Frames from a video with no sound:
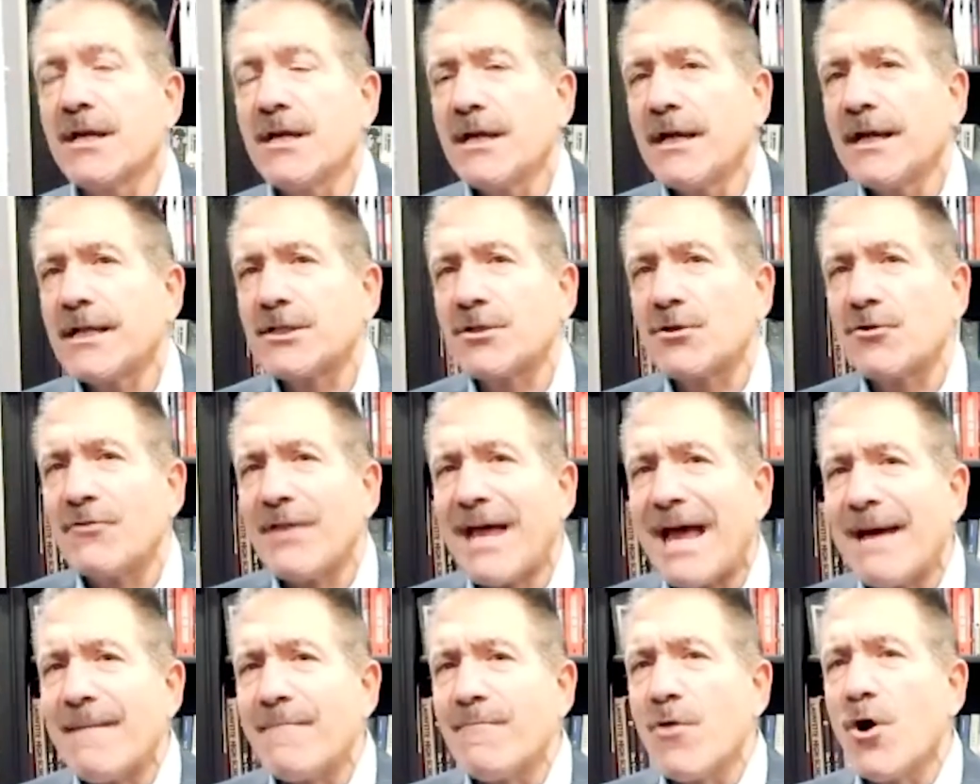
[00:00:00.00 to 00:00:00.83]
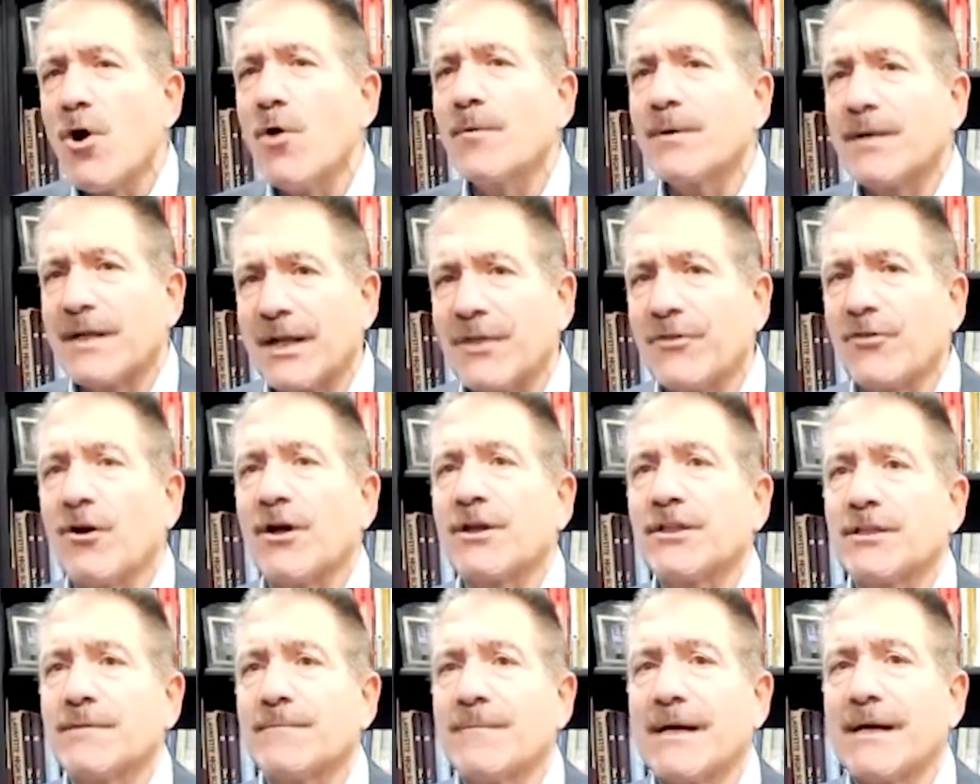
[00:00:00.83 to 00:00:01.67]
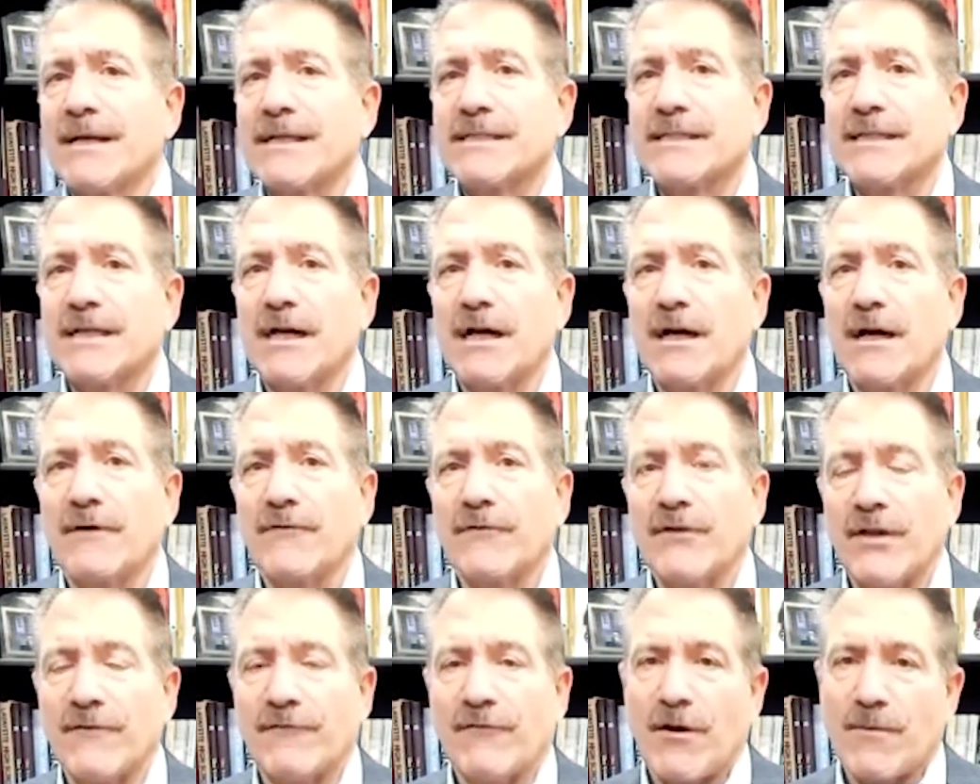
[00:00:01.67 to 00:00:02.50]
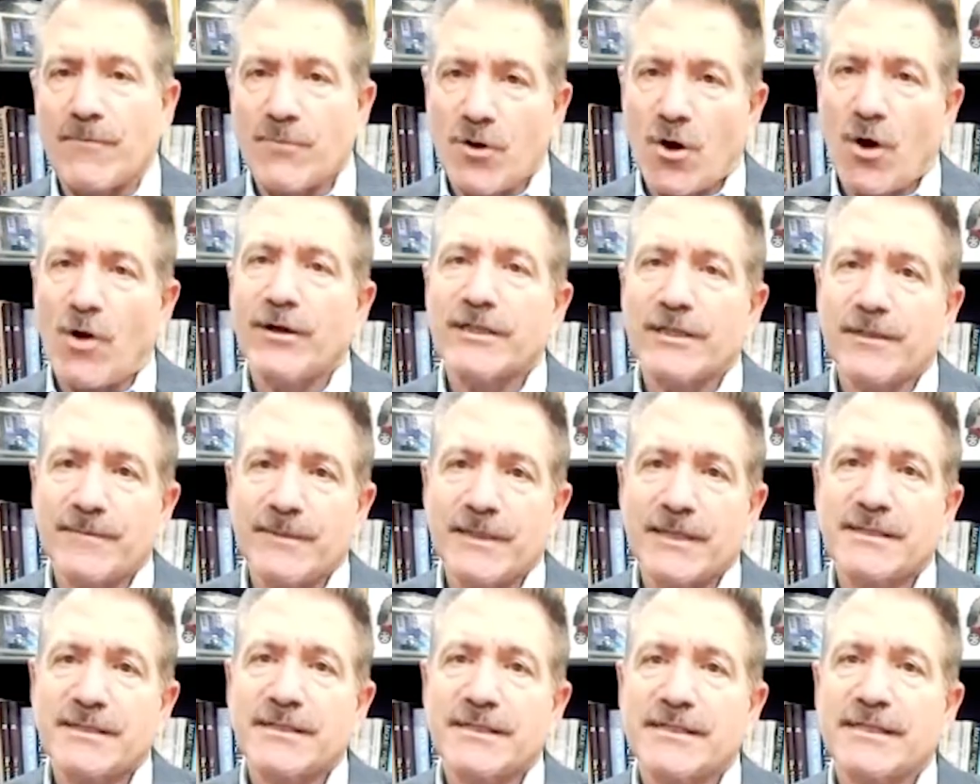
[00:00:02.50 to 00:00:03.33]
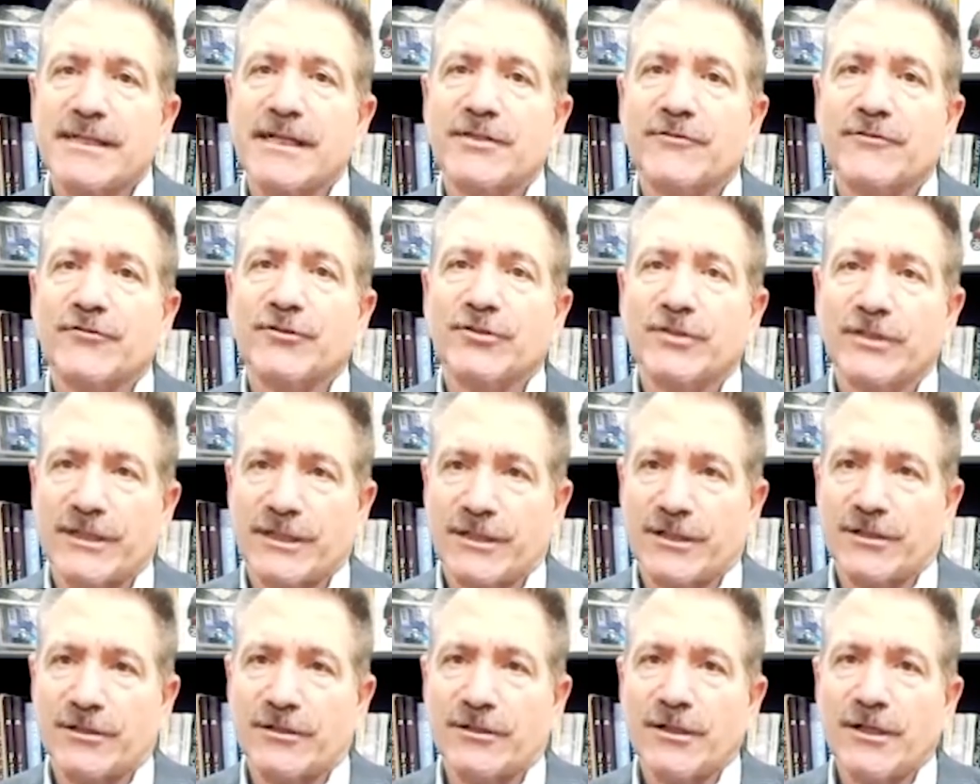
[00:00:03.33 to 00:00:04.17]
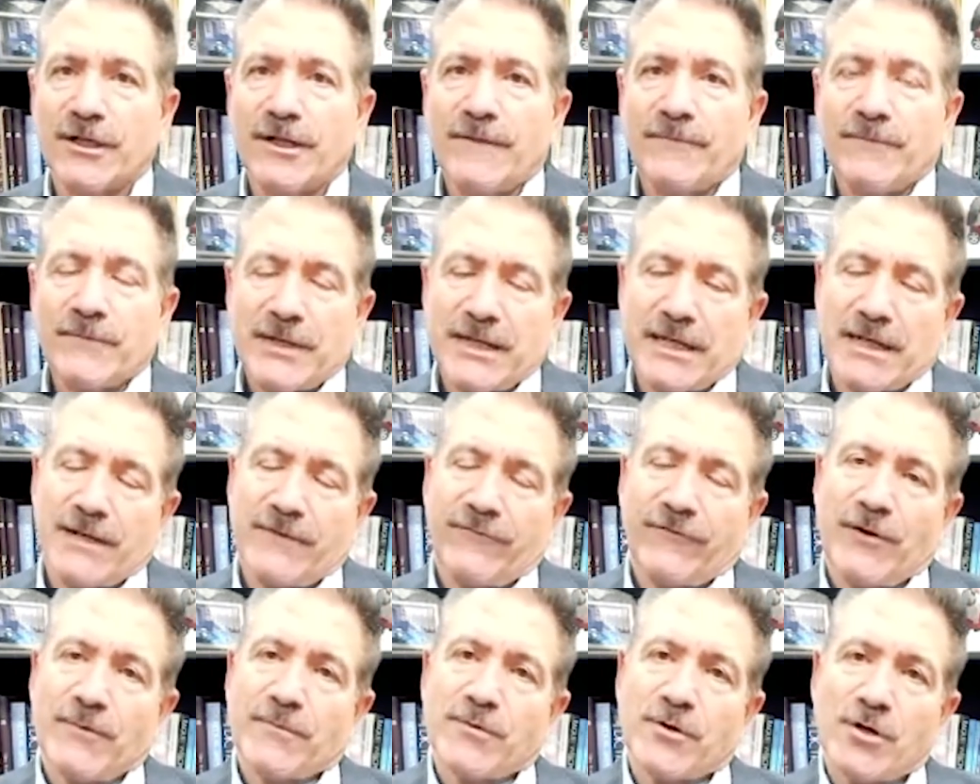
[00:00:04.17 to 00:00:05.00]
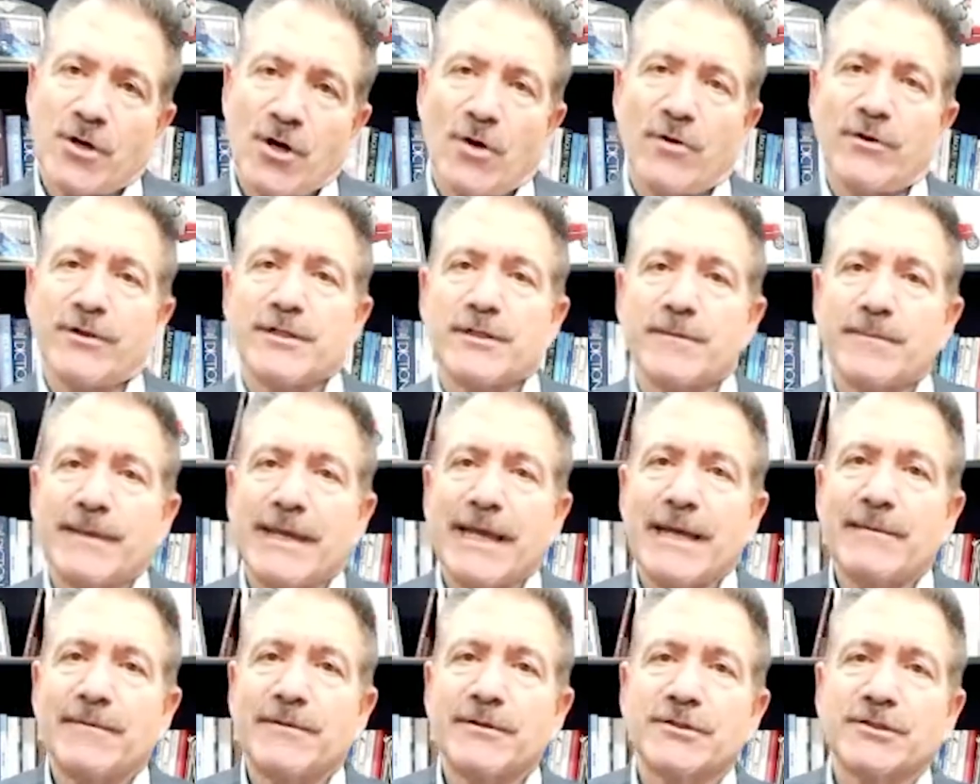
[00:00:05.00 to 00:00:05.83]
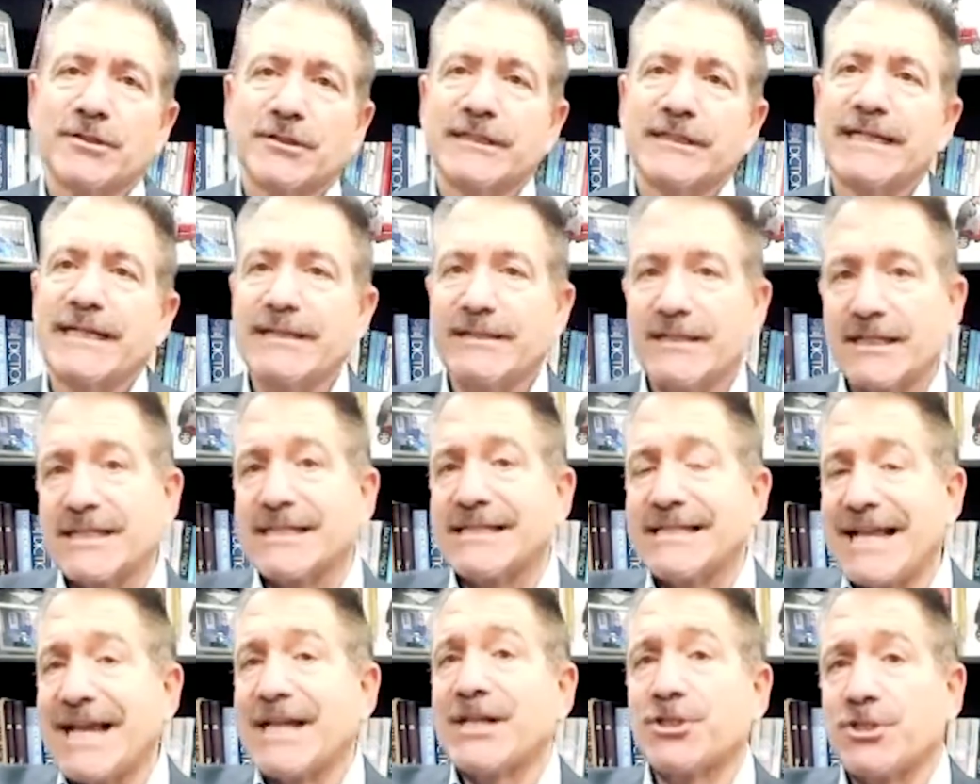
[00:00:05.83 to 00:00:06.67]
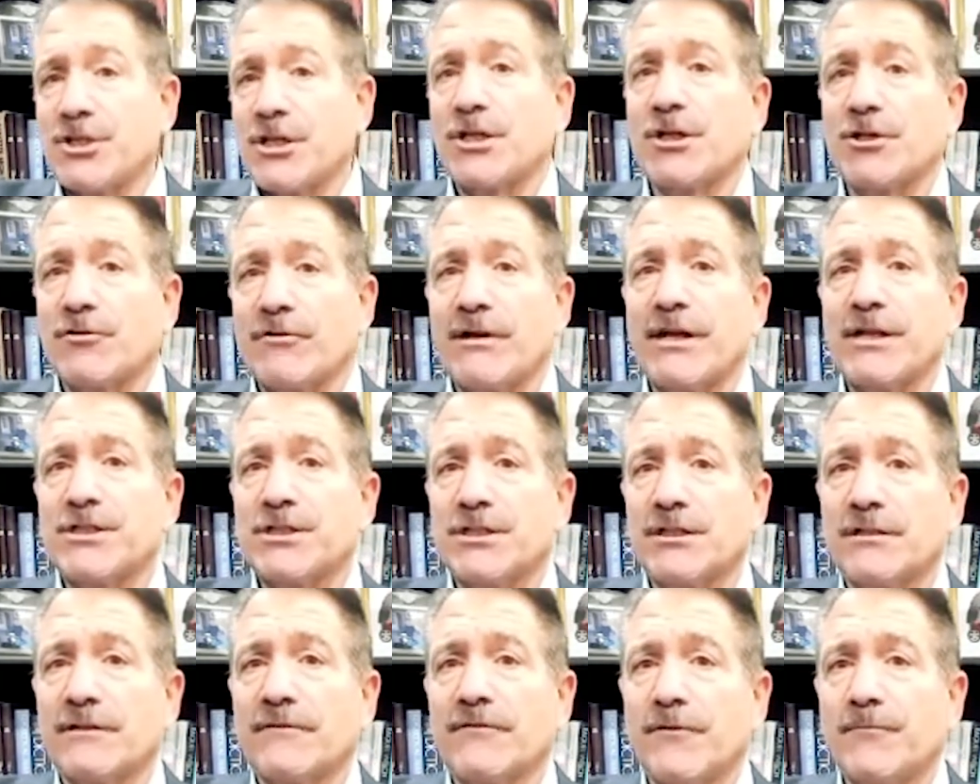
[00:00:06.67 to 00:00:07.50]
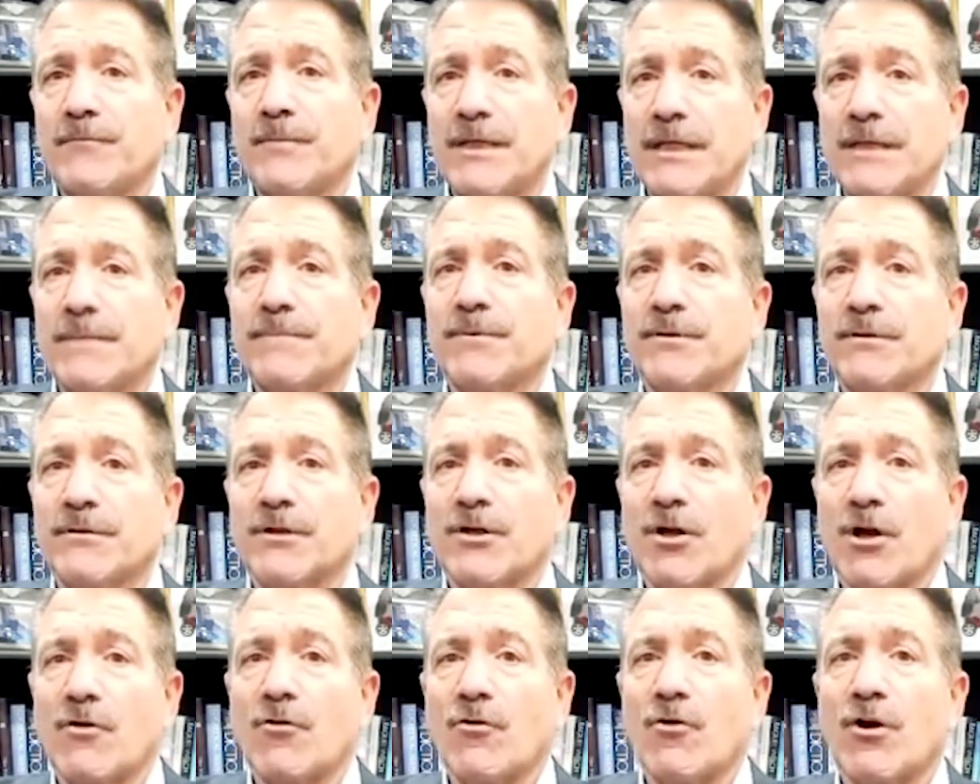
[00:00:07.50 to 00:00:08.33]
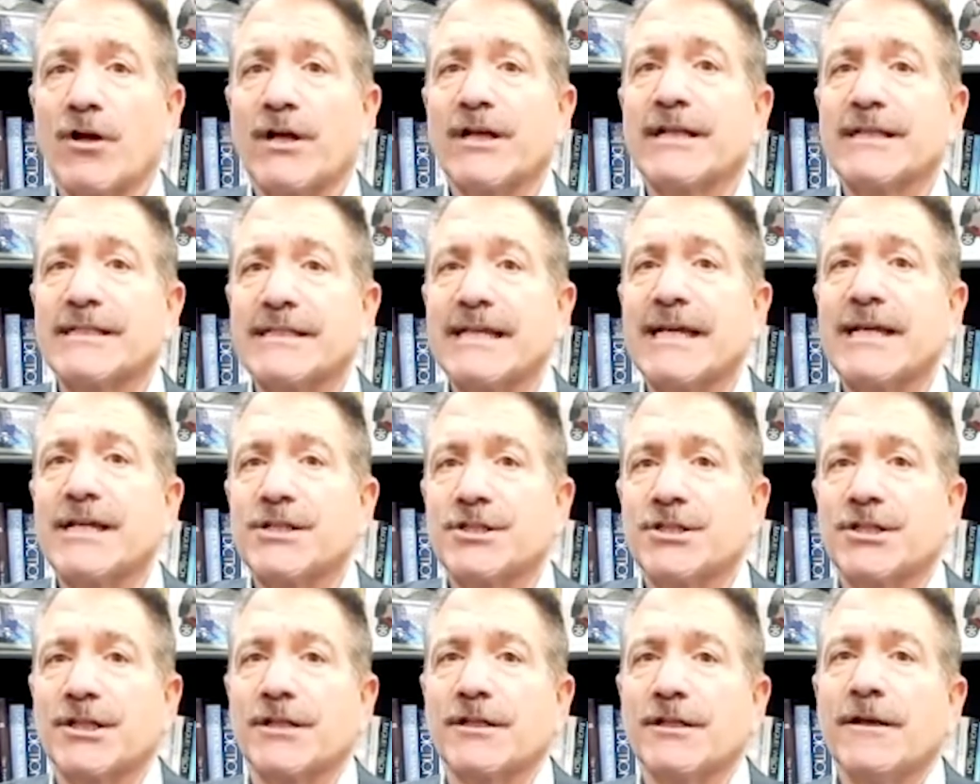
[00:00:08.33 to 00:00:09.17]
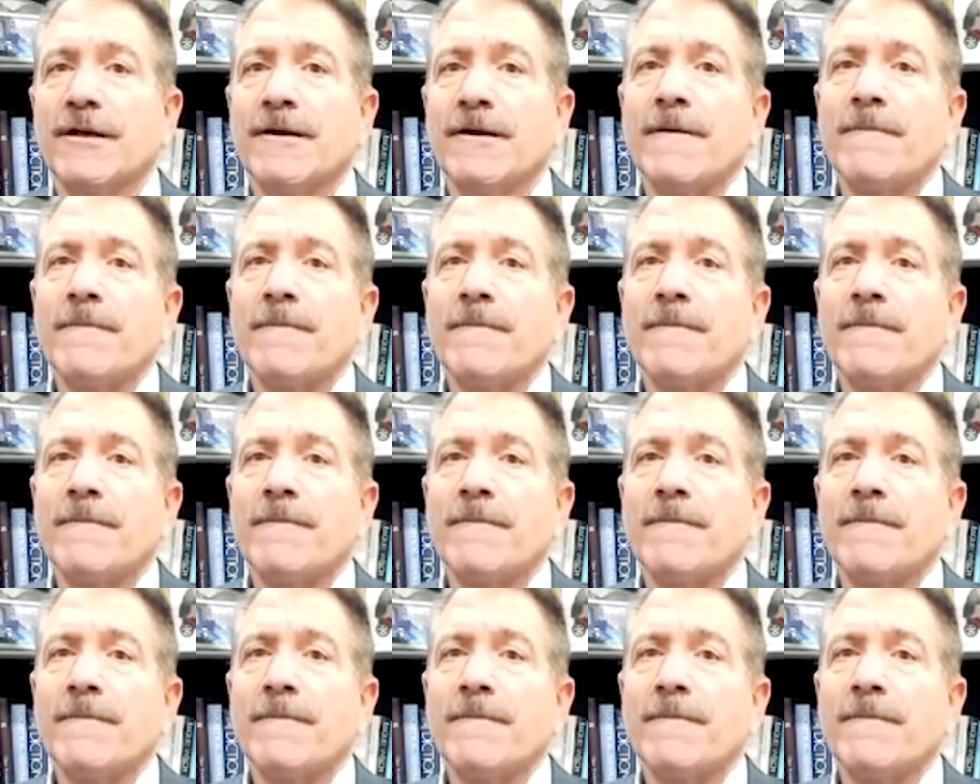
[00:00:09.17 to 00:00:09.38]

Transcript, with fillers: And so that moment I thought to myself, if I'm going to be a successful leader, and if I'm going to be able to lead this next generation of people in our organization,